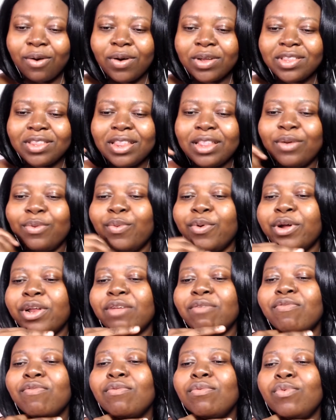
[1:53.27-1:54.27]
Oh, they're
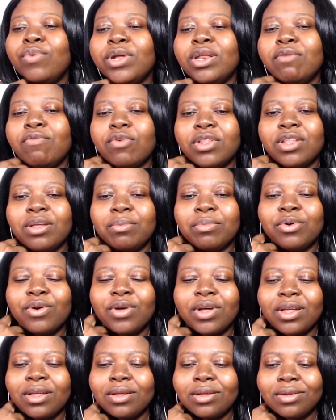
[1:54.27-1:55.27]
waiting for them.
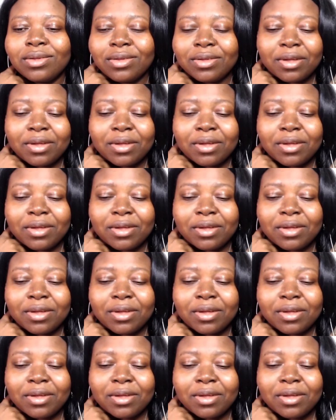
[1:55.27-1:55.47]
Okay.